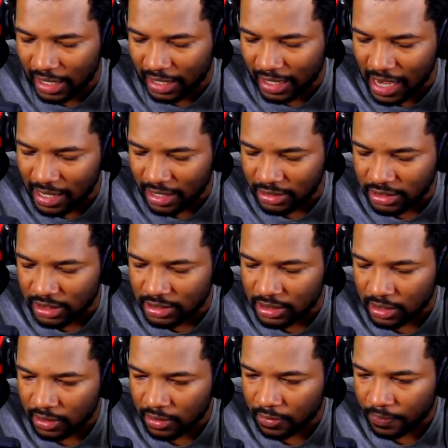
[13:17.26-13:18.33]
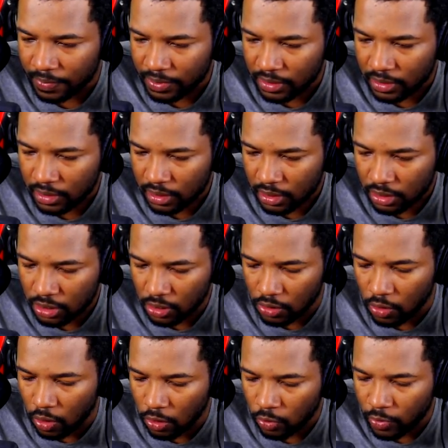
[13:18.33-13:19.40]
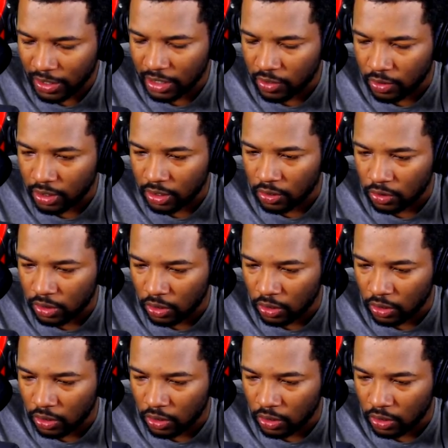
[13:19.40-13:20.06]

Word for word: Can I clutch this? No, go, Krillin, quick, go,